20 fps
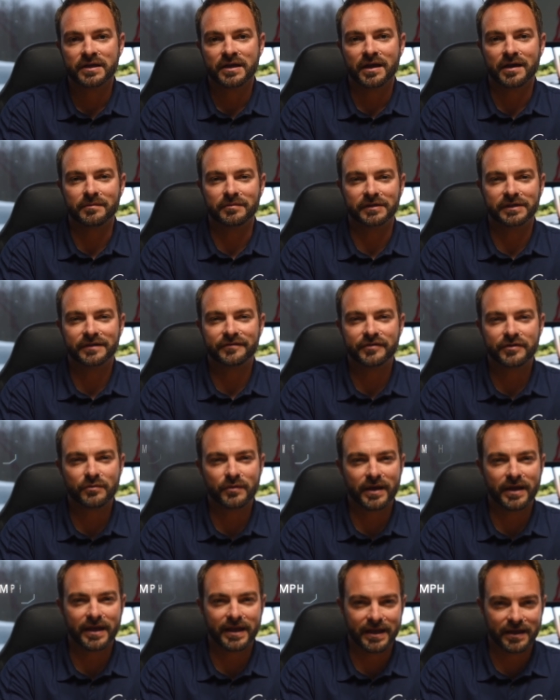I believe he
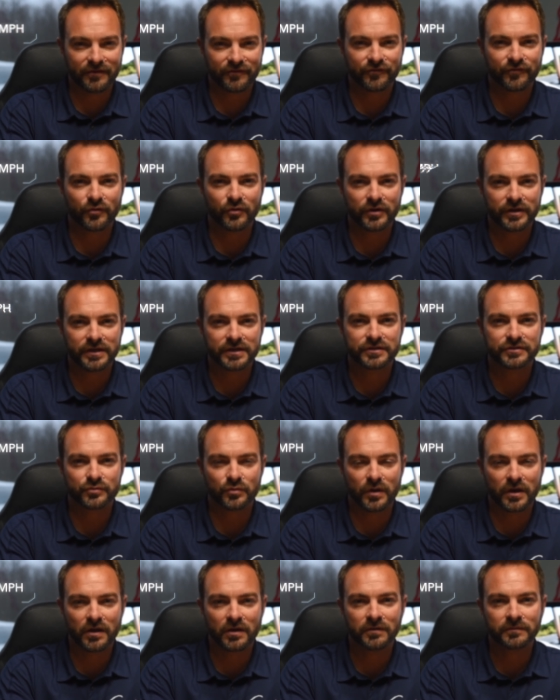went 840 as
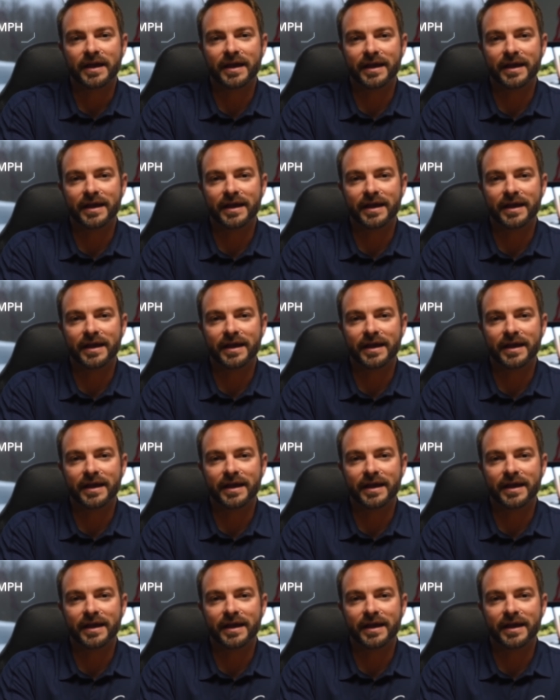well,